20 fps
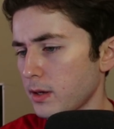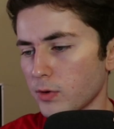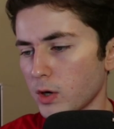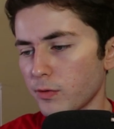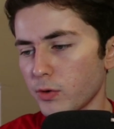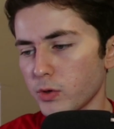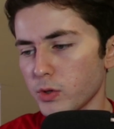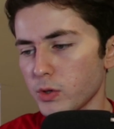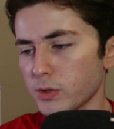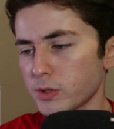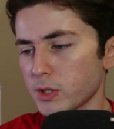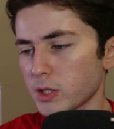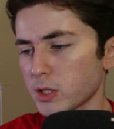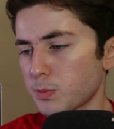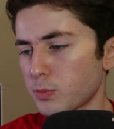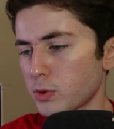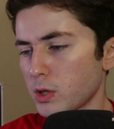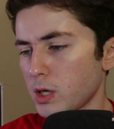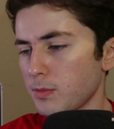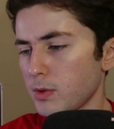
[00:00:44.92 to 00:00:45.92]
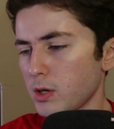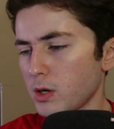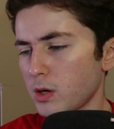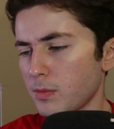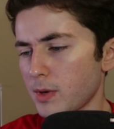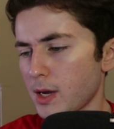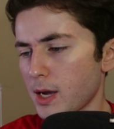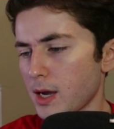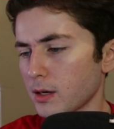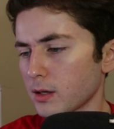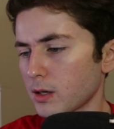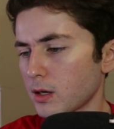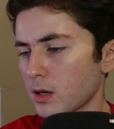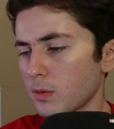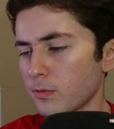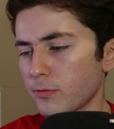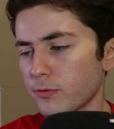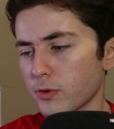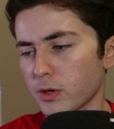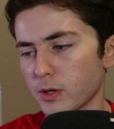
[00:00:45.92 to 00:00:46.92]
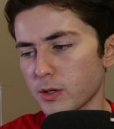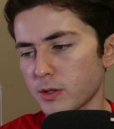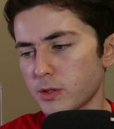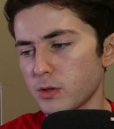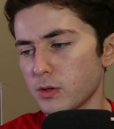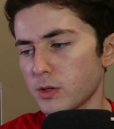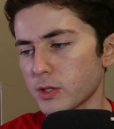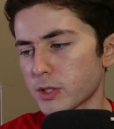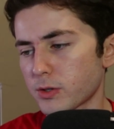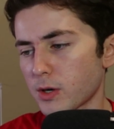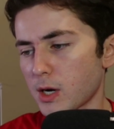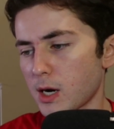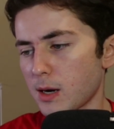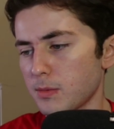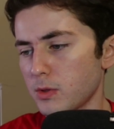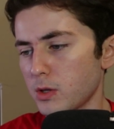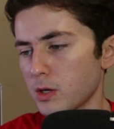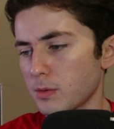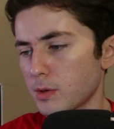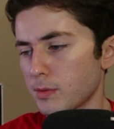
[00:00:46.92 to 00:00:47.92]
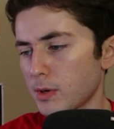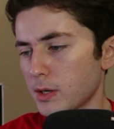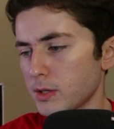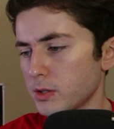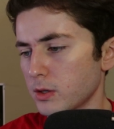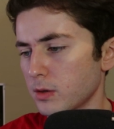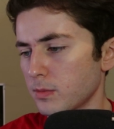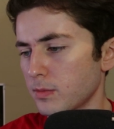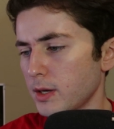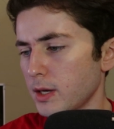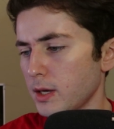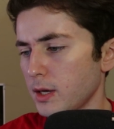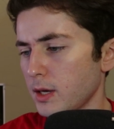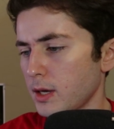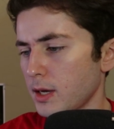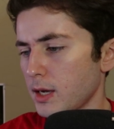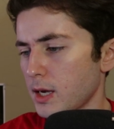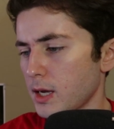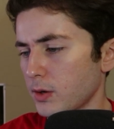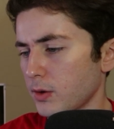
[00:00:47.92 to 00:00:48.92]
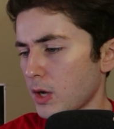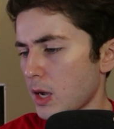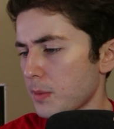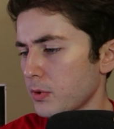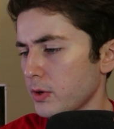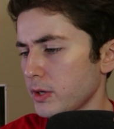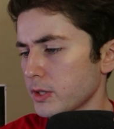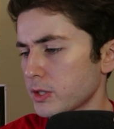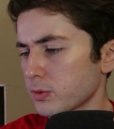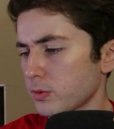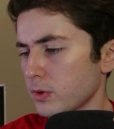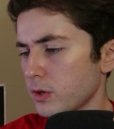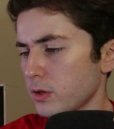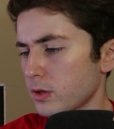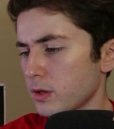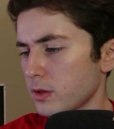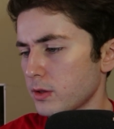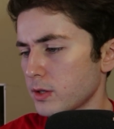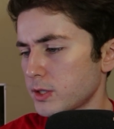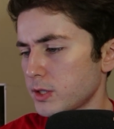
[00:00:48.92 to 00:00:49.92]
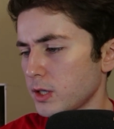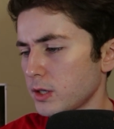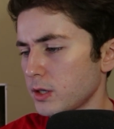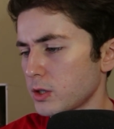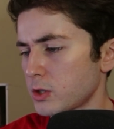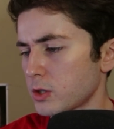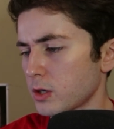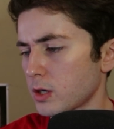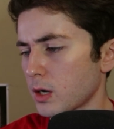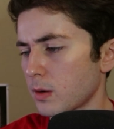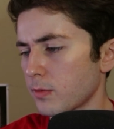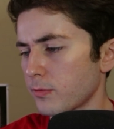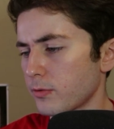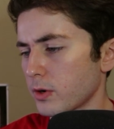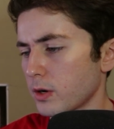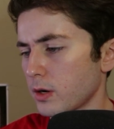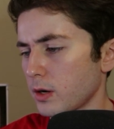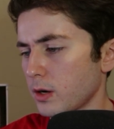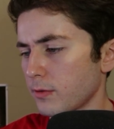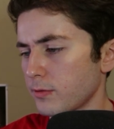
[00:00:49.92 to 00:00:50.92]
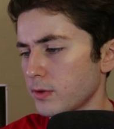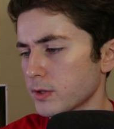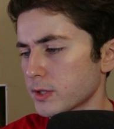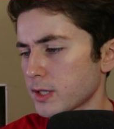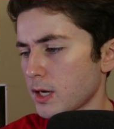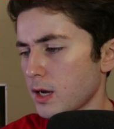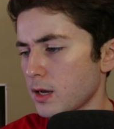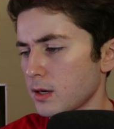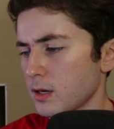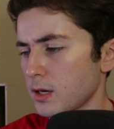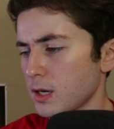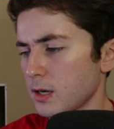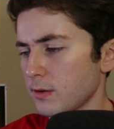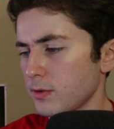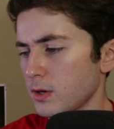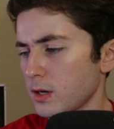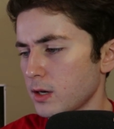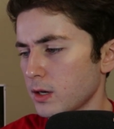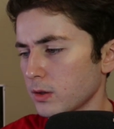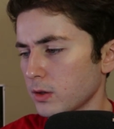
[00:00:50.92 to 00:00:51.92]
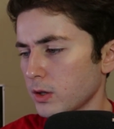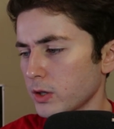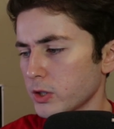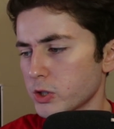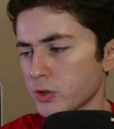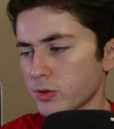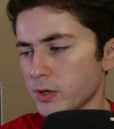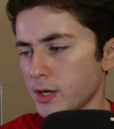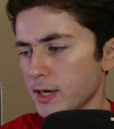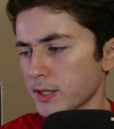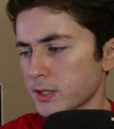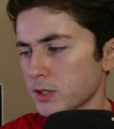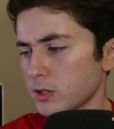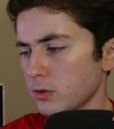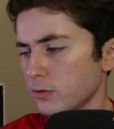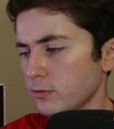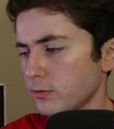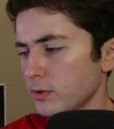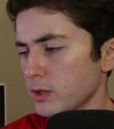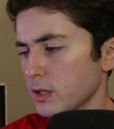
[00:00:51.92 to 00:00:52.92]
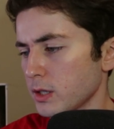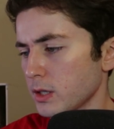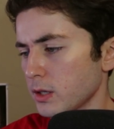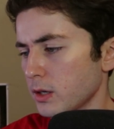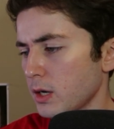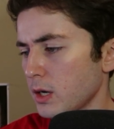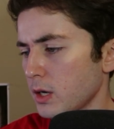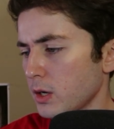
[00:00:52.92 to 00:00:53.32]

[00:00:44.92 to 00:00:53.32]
Volvo uses premium and comfort to describe the Momentum, and elaborates with the signature comfort of the Scandinavian luxury SUV,